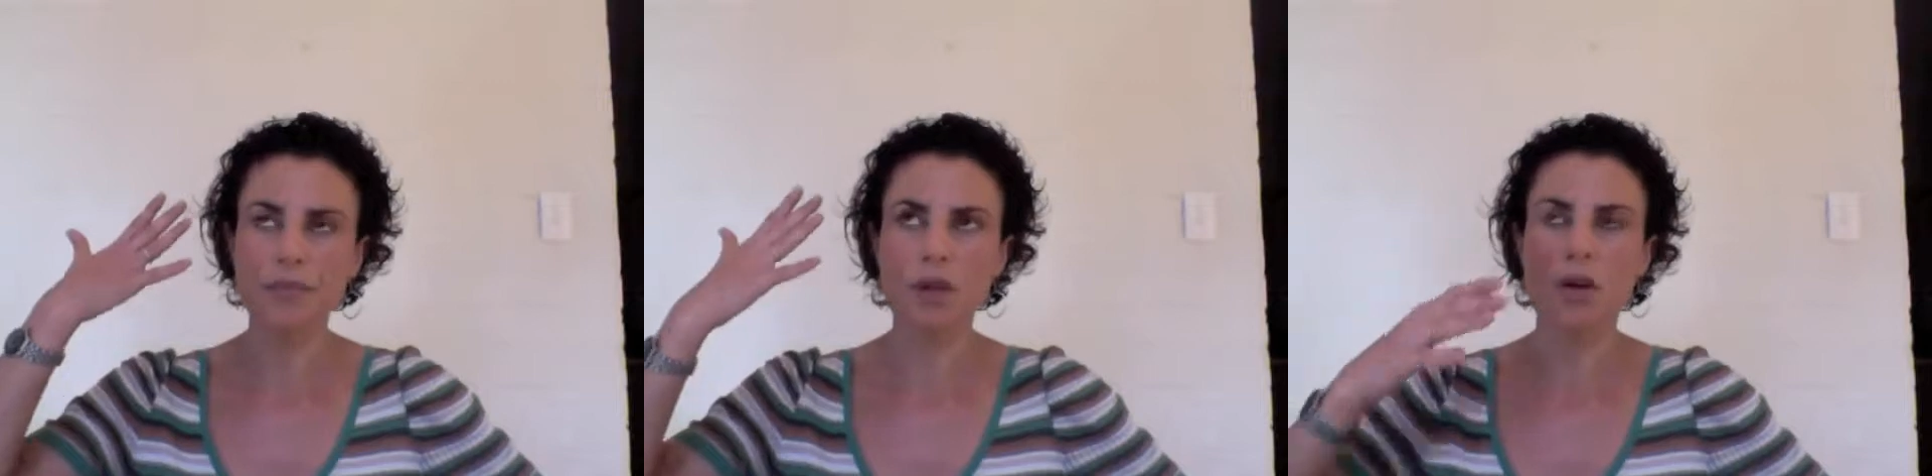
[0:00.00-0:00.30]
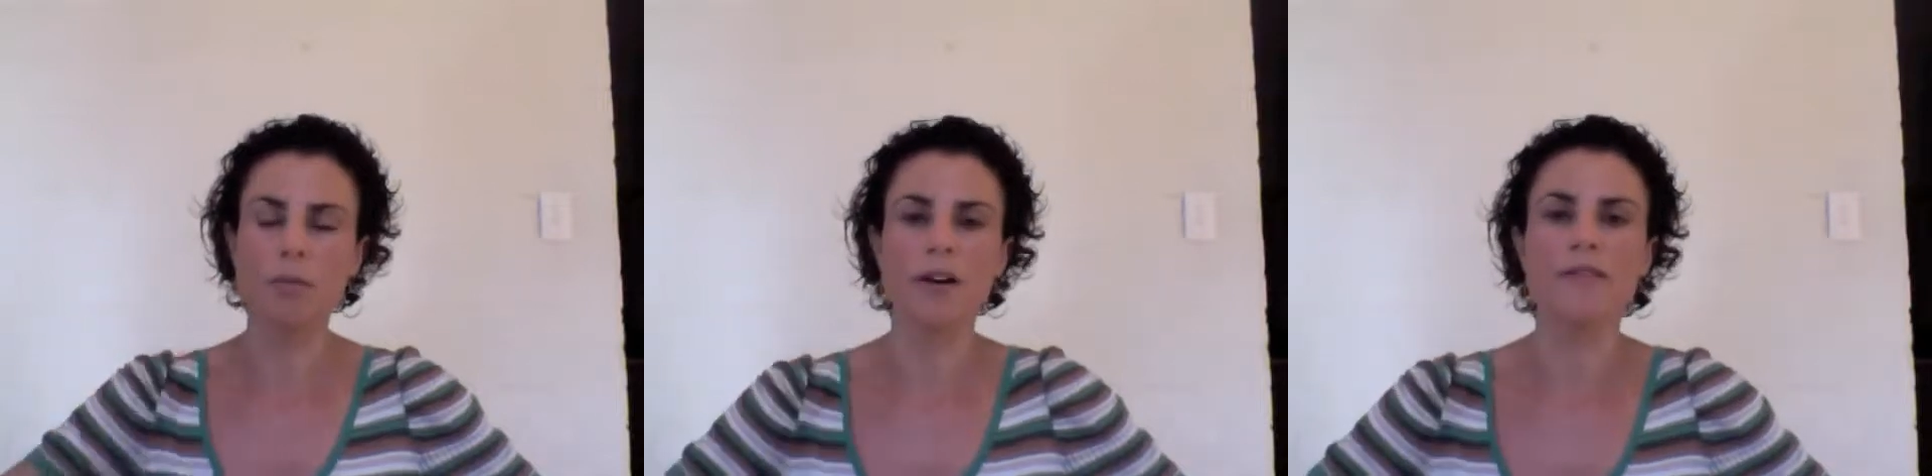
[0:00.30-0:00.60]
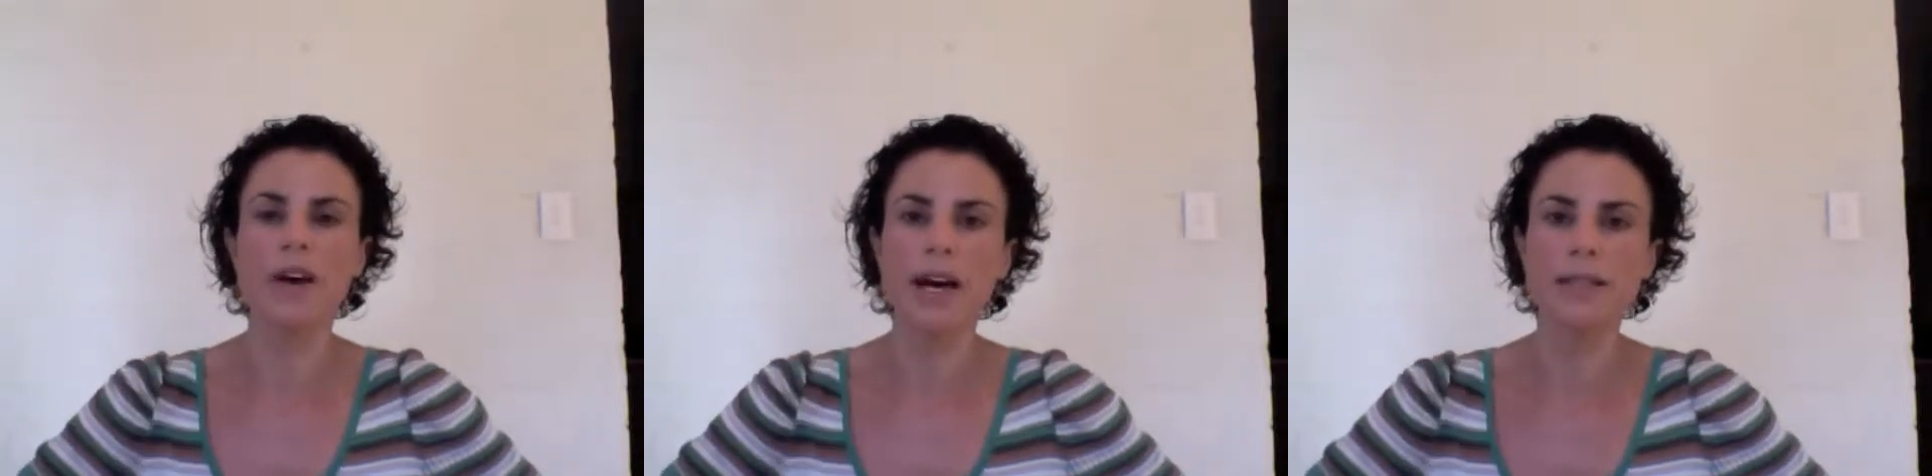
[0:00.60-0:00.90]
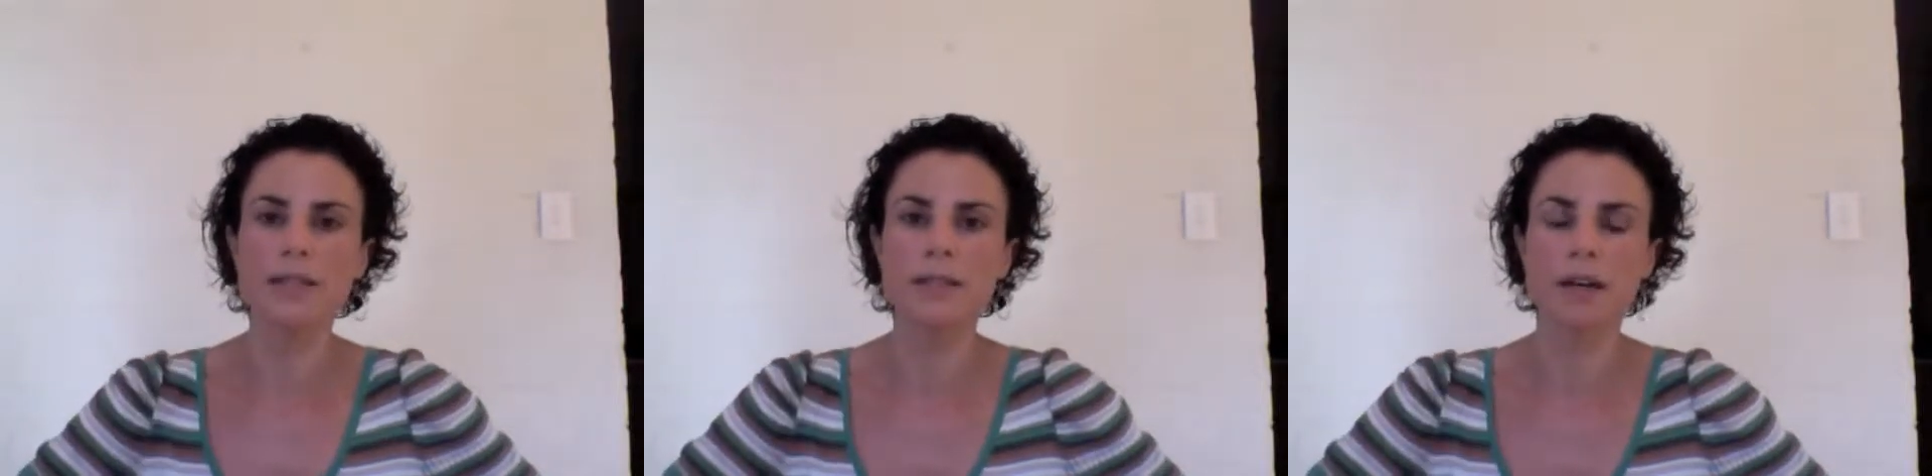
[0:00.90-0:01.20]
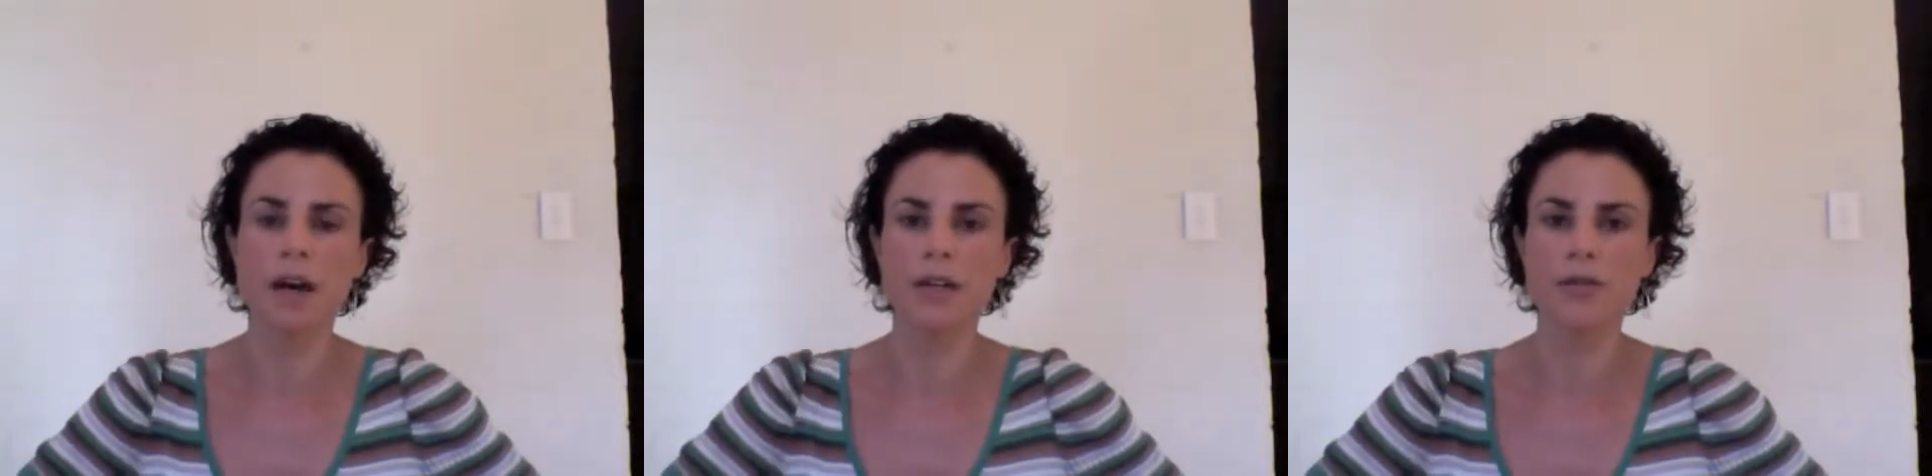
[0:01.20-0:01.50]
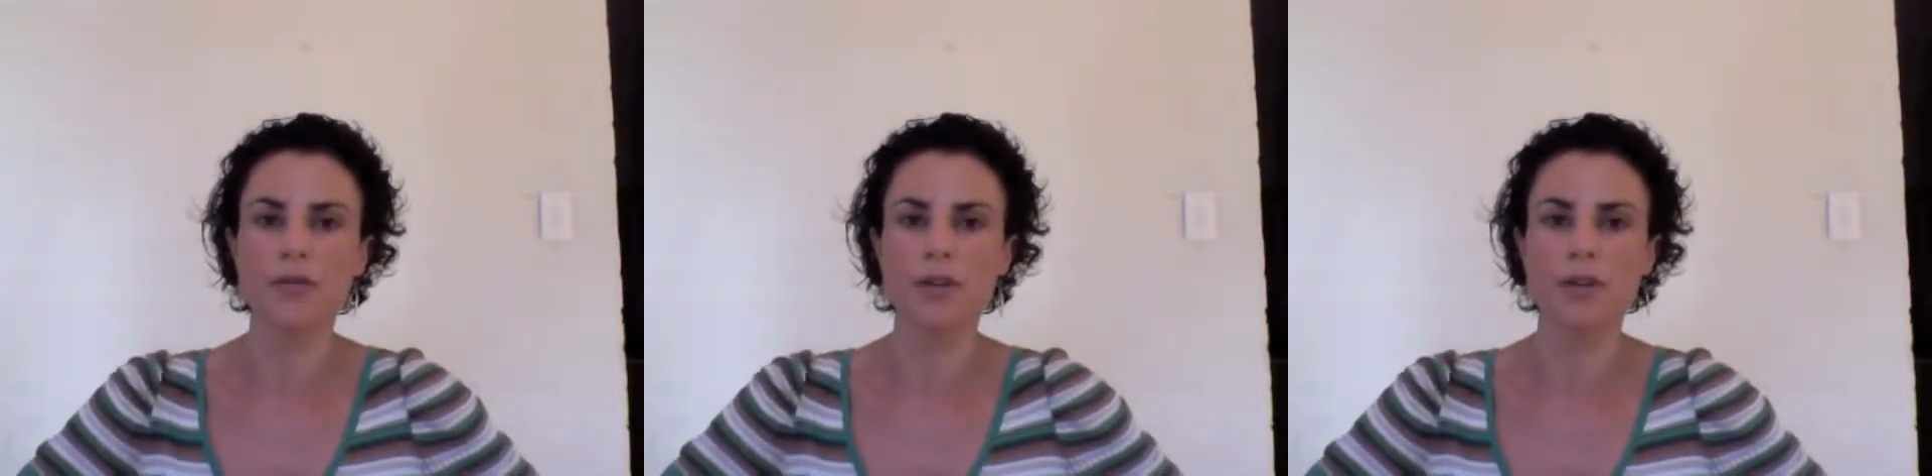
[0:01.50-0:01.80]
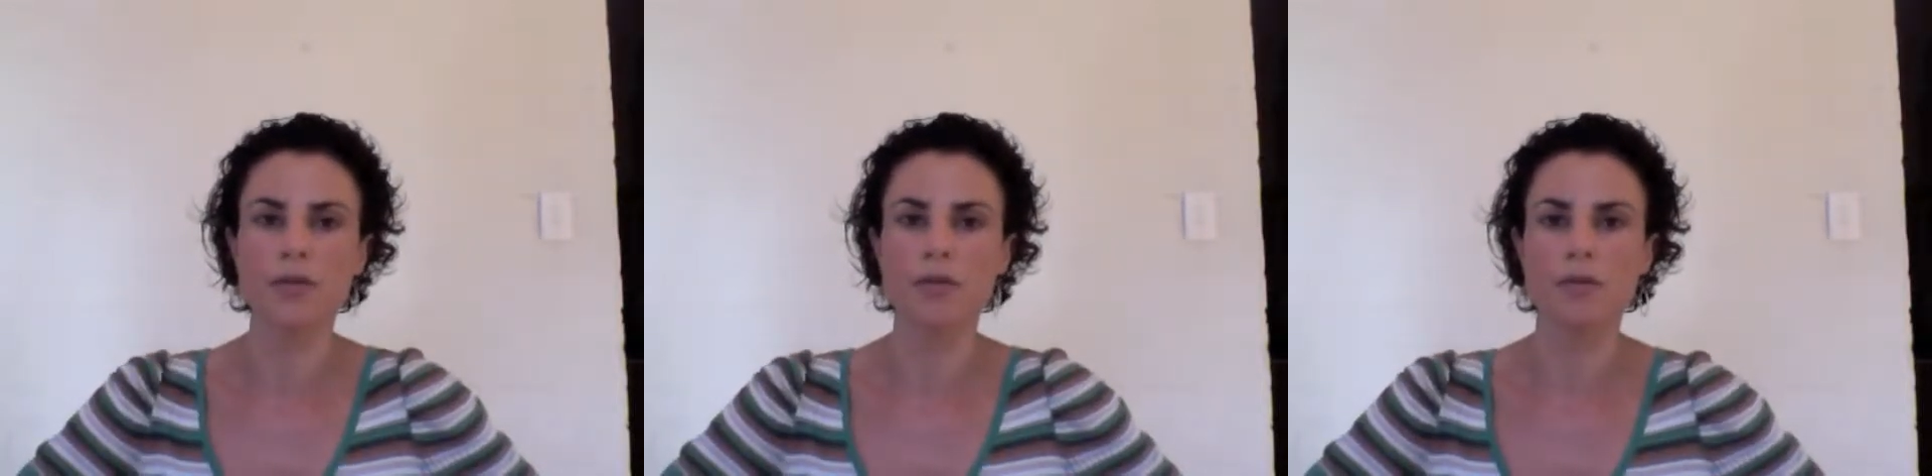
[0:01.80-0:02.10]
on my face, I can
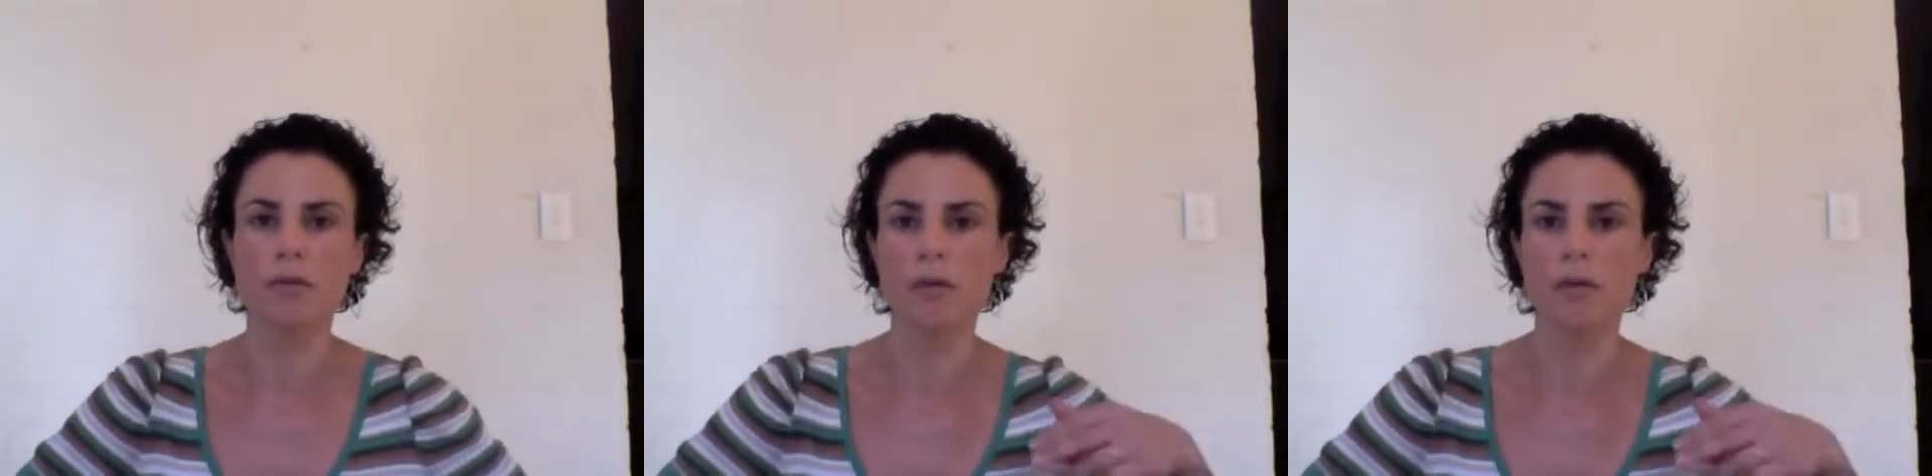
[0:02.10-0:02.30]
feel